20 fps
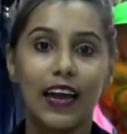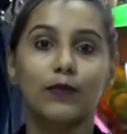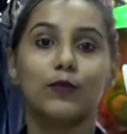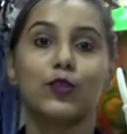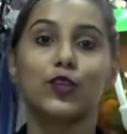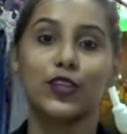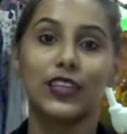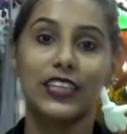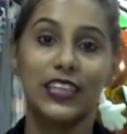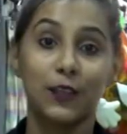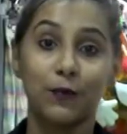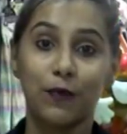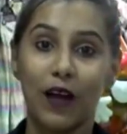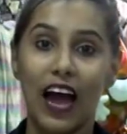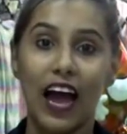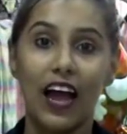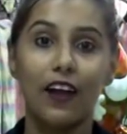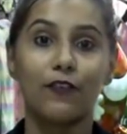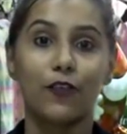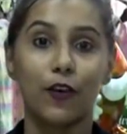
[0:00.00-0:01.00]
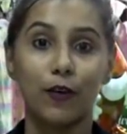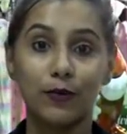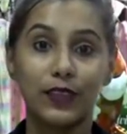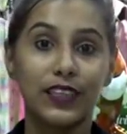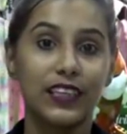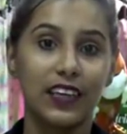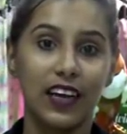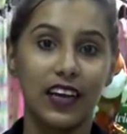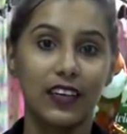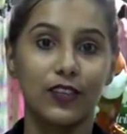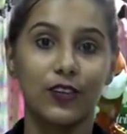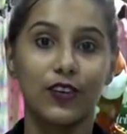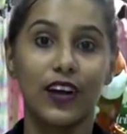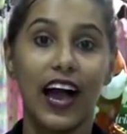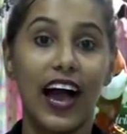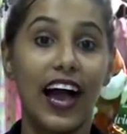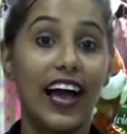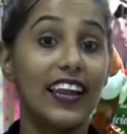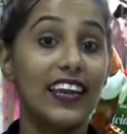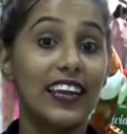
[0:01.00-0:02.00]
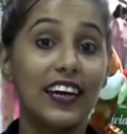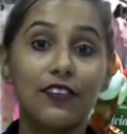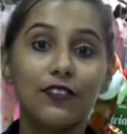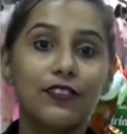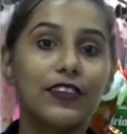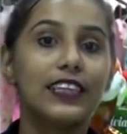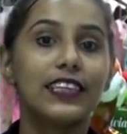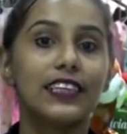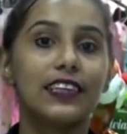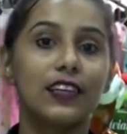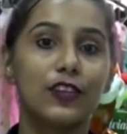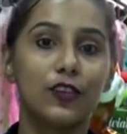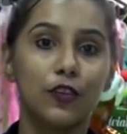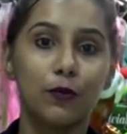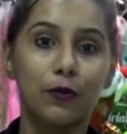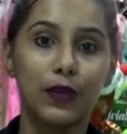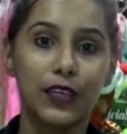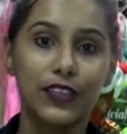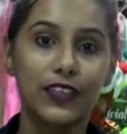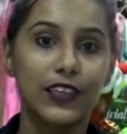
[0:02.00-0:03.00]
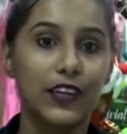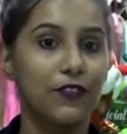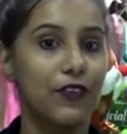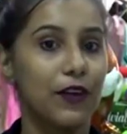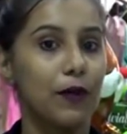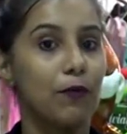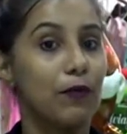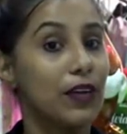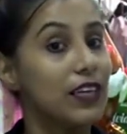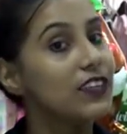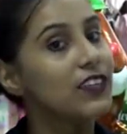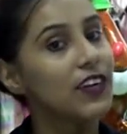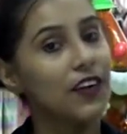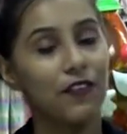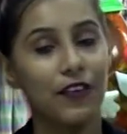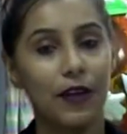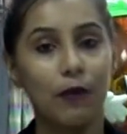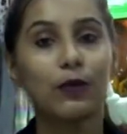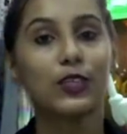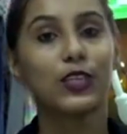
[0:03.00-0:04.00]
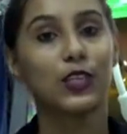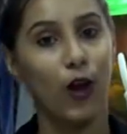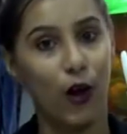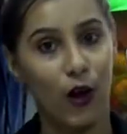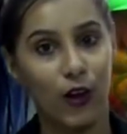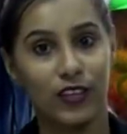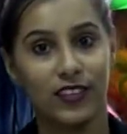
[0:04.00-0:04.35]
I'm Jyotishma. I'm from Singatoka. I love listening to Mirch FM. Mirch FM is hot.